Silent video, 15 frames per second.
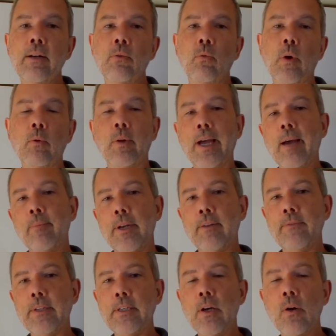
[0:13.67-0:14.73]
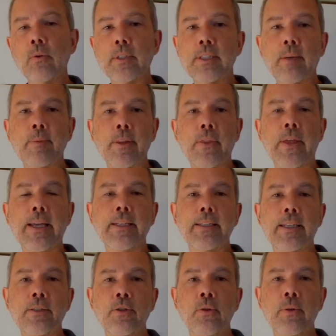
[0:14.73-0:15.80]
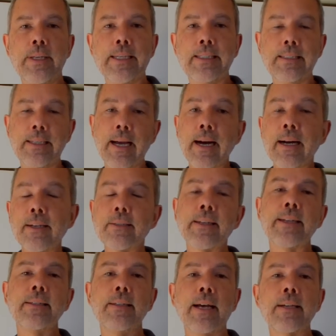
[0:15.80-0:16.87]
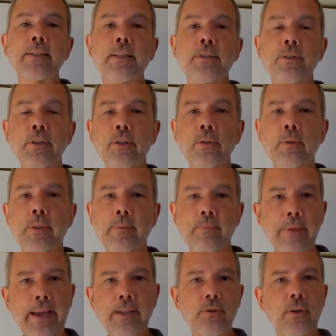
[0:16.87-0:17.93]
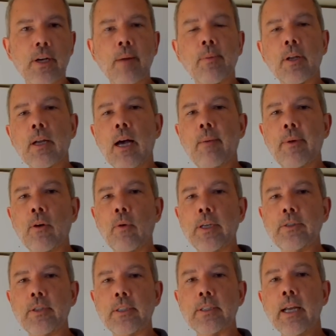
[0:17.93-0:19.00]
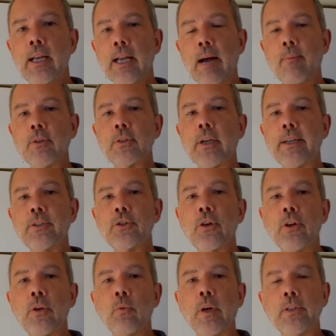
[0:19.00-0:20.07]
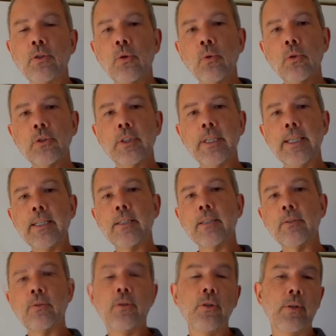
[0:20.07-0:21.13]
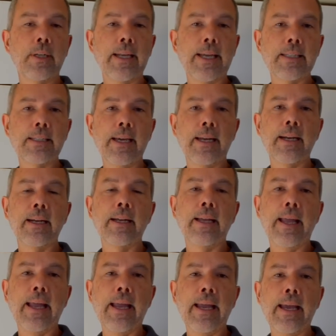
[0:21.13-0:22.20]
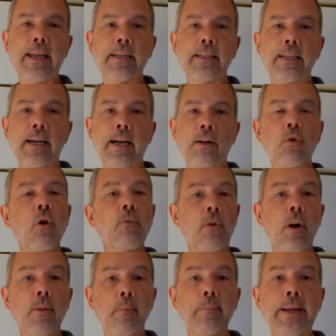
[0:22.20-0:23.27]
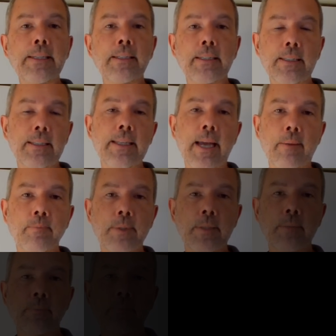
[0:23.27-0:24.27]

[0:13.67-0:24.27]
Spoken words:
what will happen if you don't, some of the things that tuning does and doesn't do, and answer a couple of common questions. I'm also going to show you what tools you need to tune an antenna and go over all the basic steps.